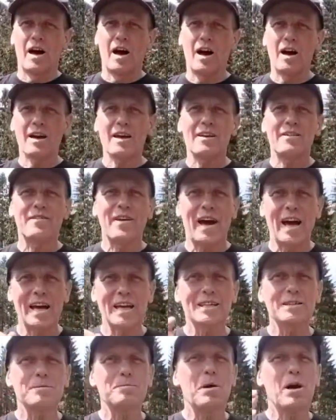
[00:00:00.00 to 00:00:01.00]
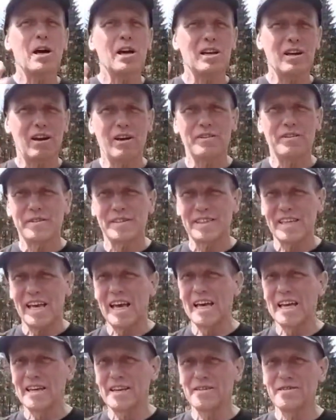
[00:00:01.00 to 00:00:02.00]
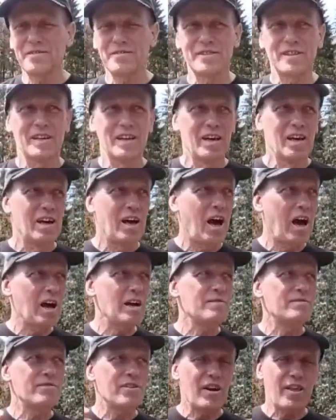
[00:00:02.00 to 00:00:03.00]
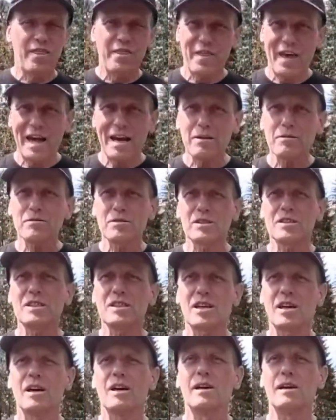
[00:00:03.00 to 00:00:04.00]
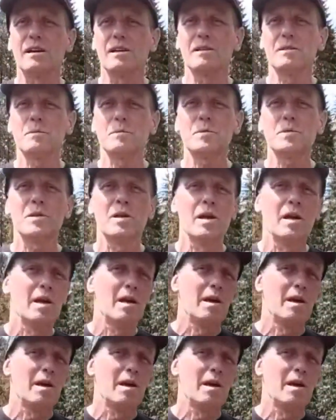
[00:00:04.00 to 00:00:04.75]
I have had my life saved over 1,000 times